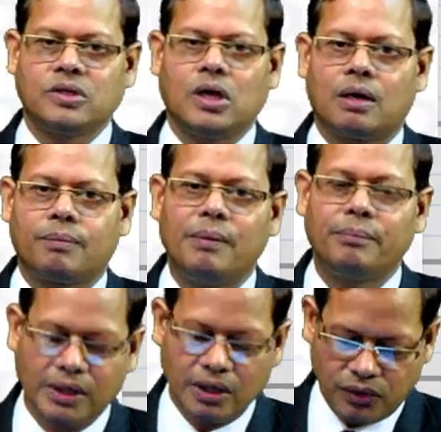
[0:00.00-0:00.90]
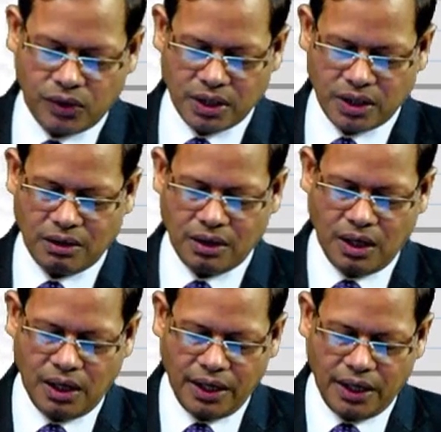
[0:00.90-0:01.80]
or pumping of water.
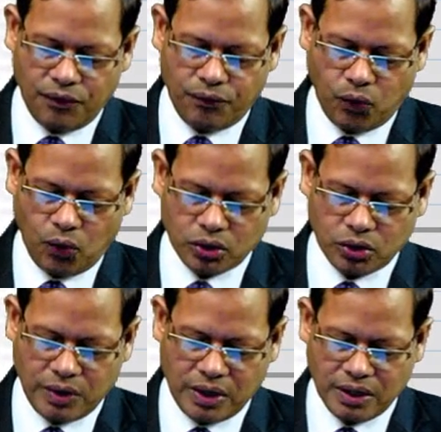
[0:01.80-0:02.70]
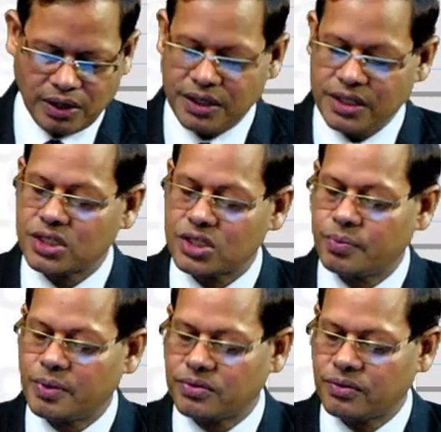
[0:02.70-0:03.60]
Fourth one is
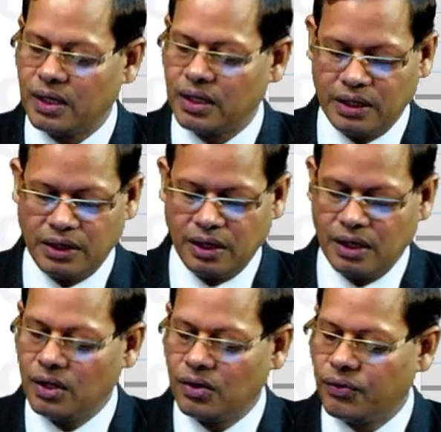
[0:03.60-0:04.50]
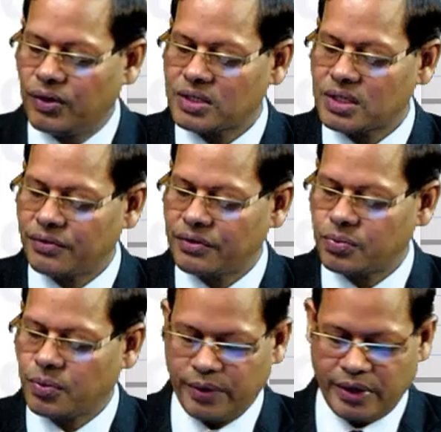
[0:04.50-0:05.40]
specifically for
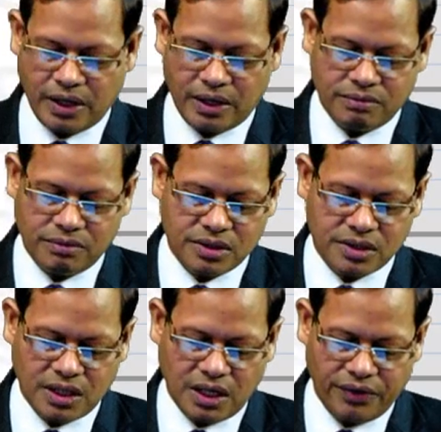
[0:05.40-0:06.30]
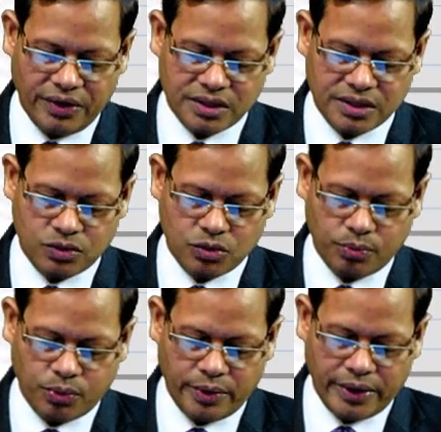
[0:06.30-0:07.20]
service provider, service, to
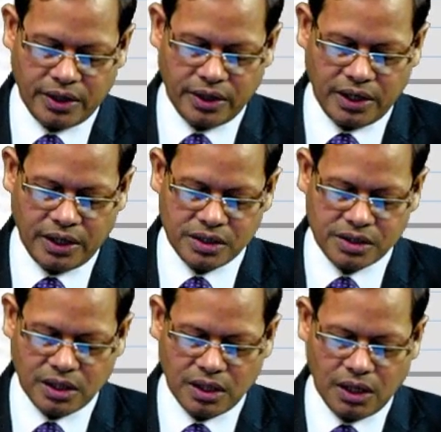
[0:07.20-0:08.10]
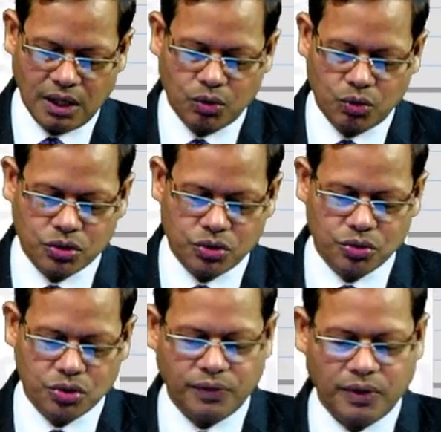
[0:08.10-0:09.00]
provide any goods
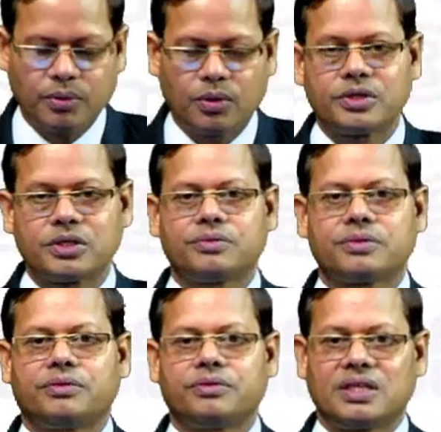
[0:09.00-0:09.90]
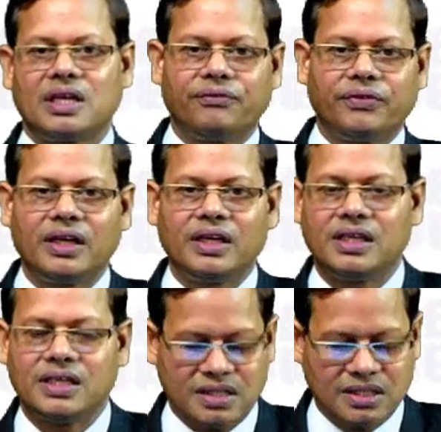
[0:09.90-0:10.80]
used for provision of service,
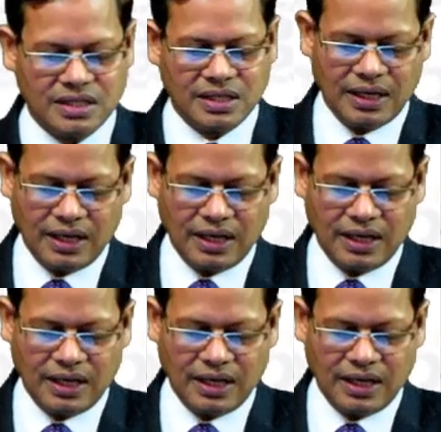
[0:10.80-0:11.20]
FAES.